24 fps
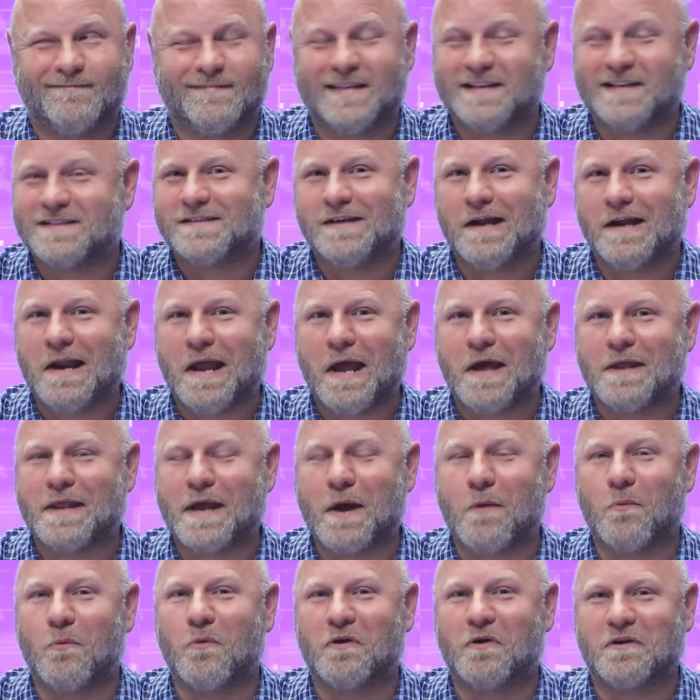That's not how
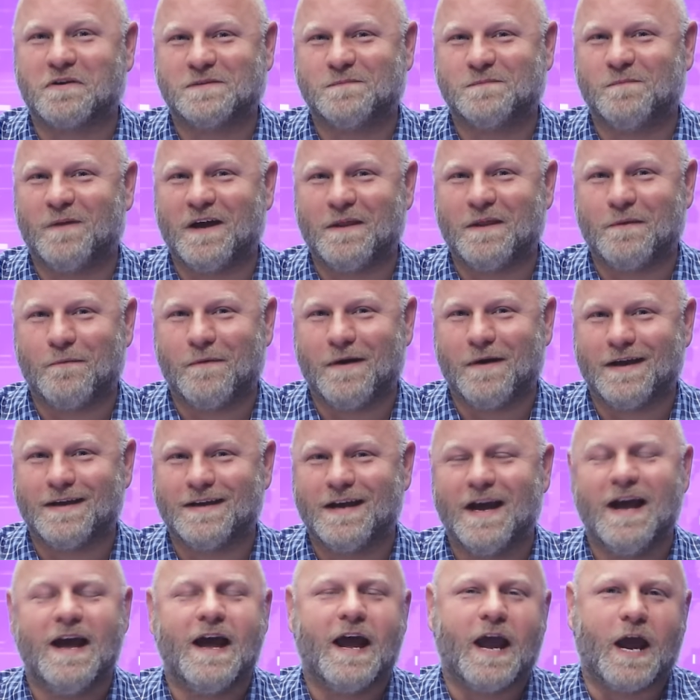that works, by the way.
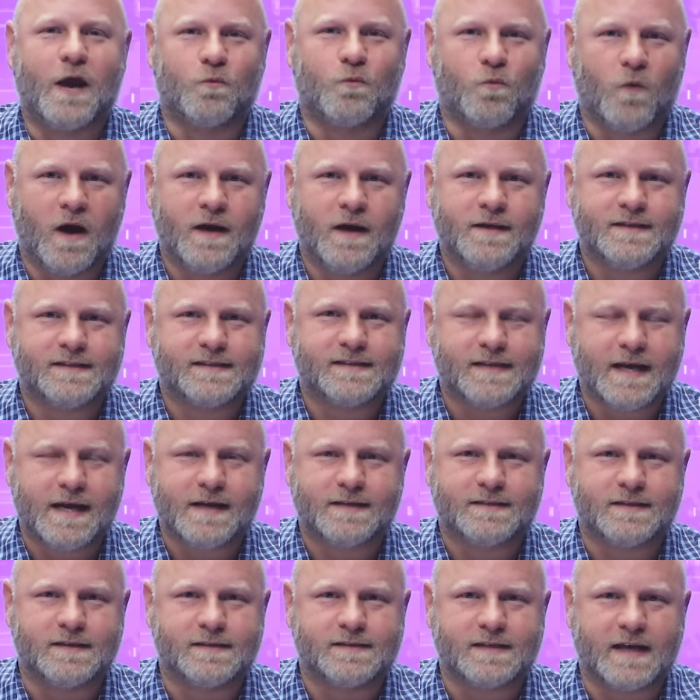And Ron
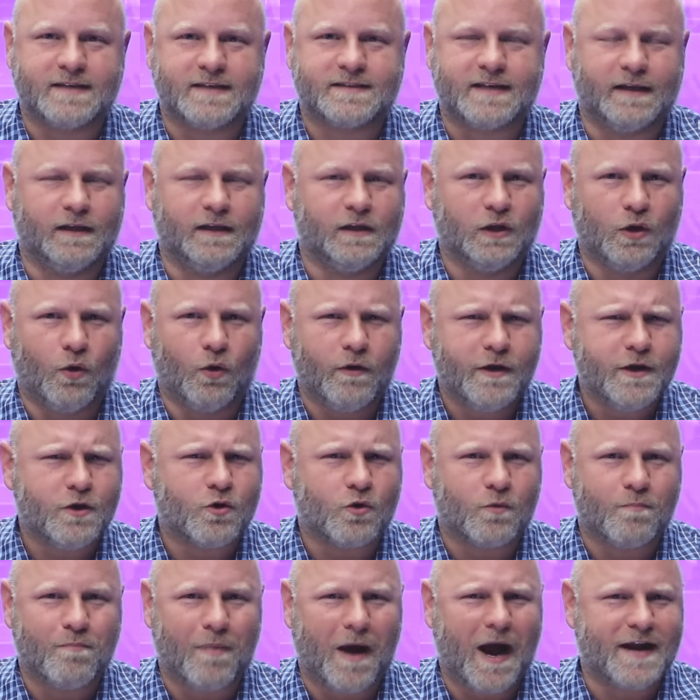DeSantis, as a
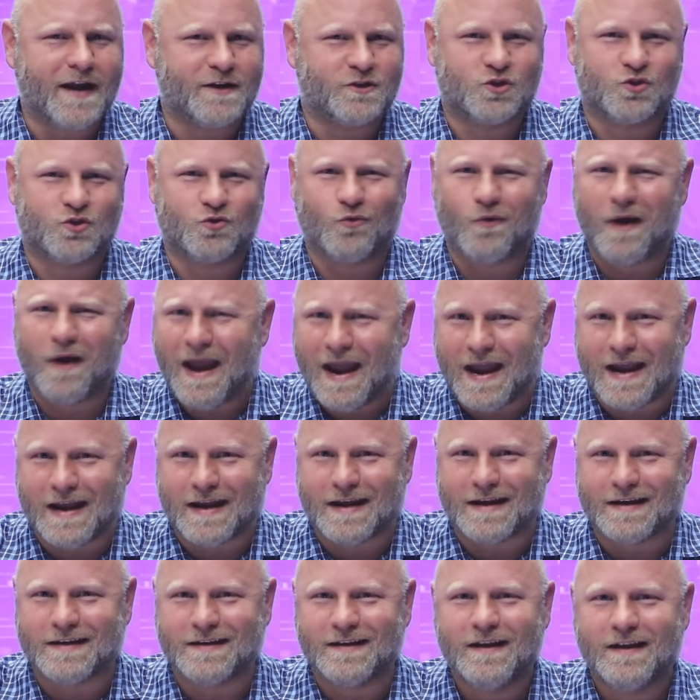lawyer by
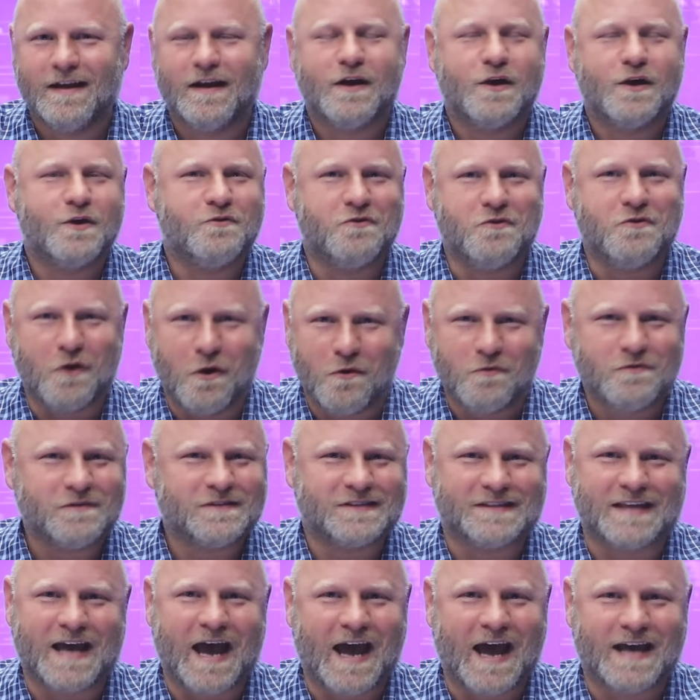trade,
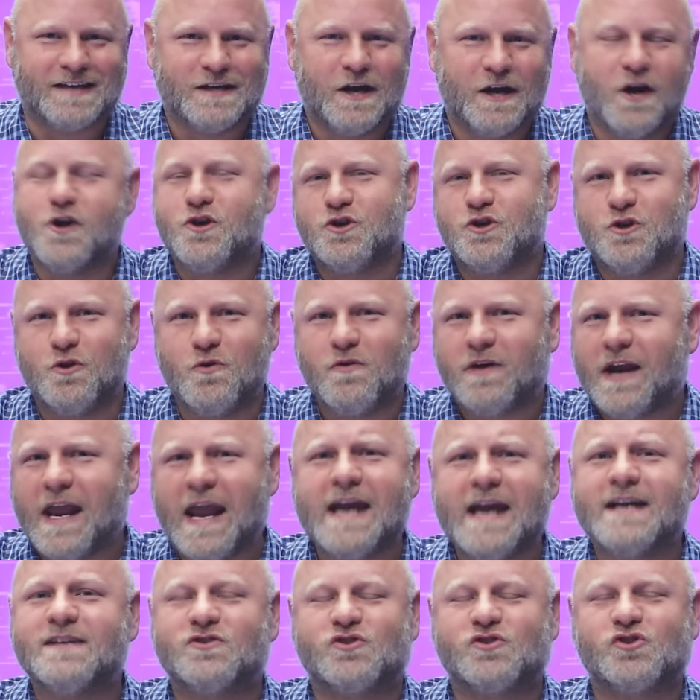knows that. You
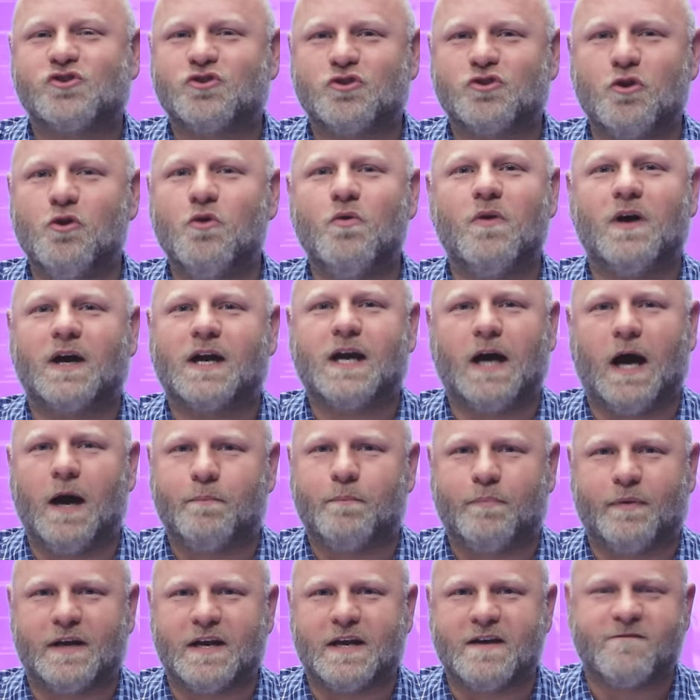can't sue a
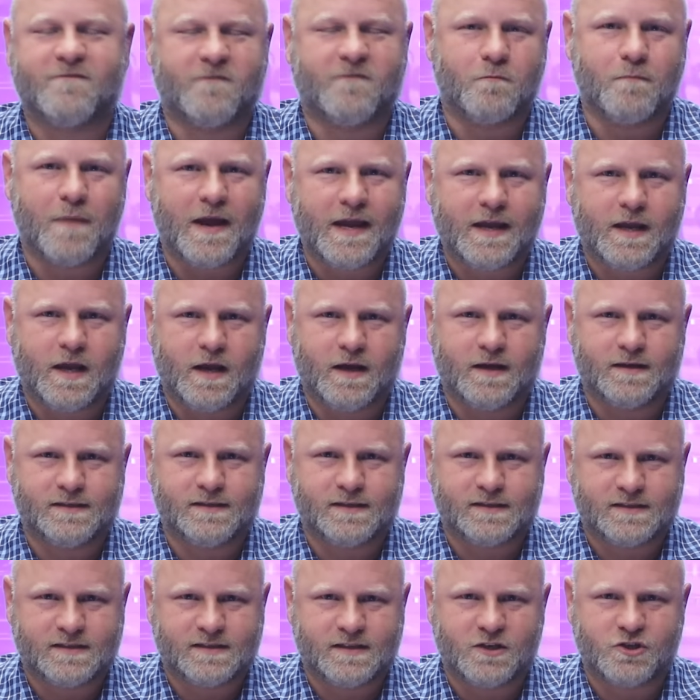company for making a
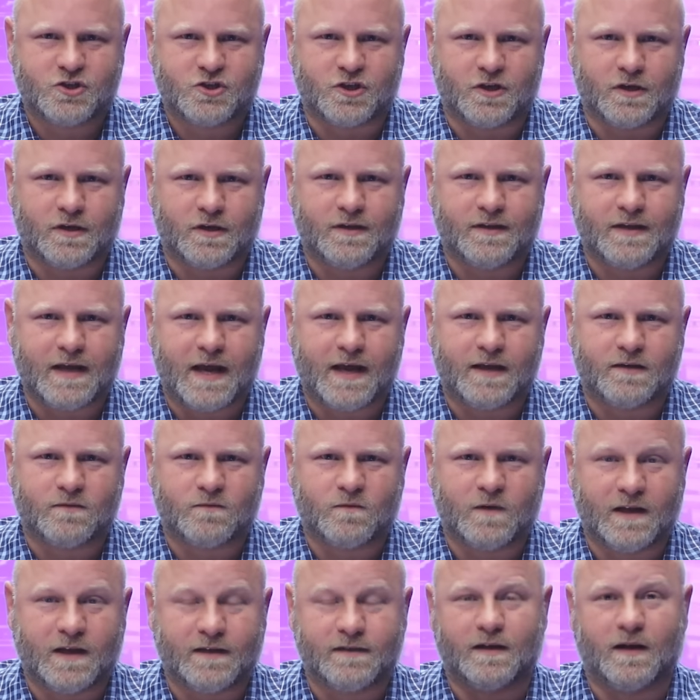decision that
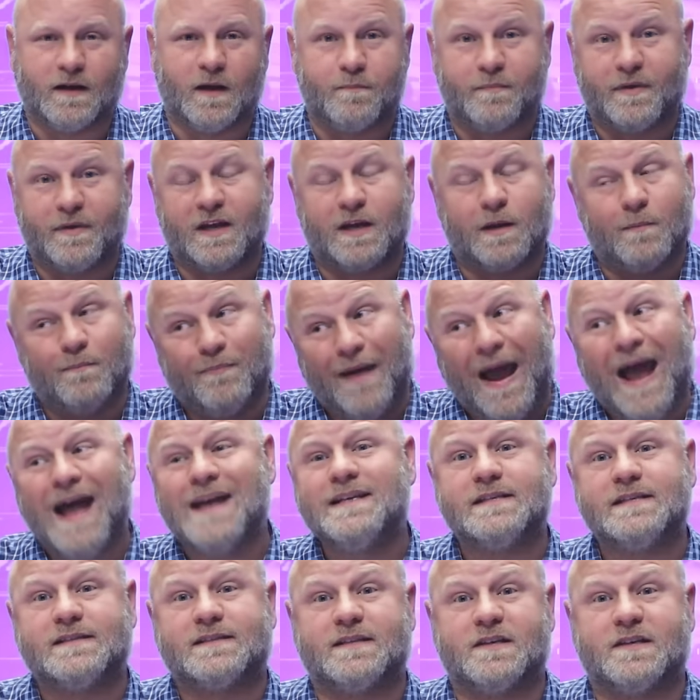ended up being a
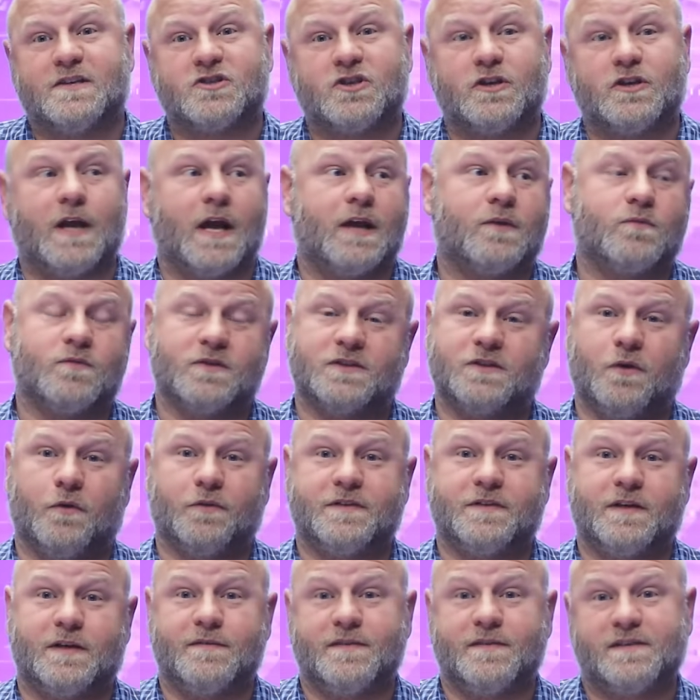bad decision and
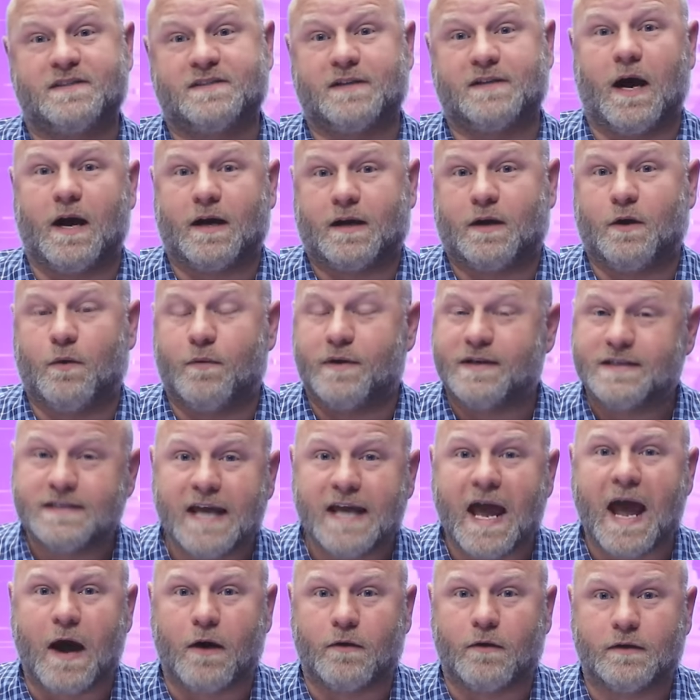resulted in the stock going
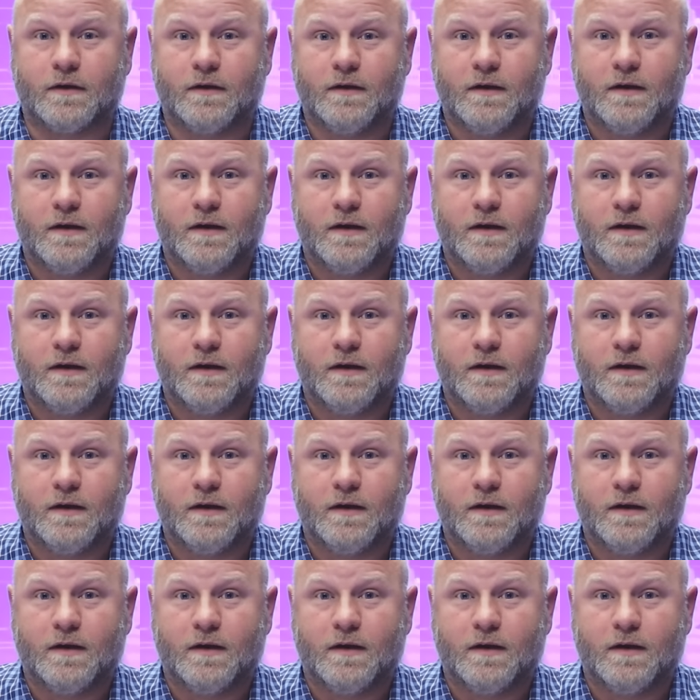down.